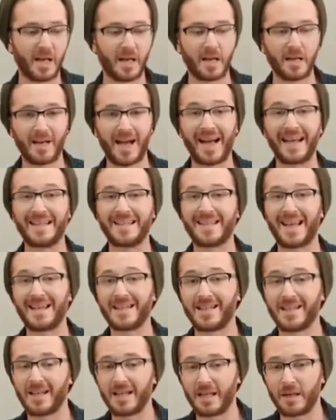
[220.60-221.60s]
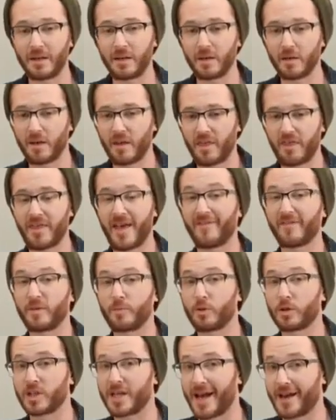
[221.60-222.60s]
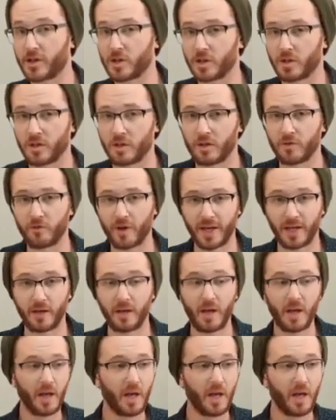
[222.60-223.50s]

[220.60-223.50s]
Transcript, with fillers: say, identity theft protection, right?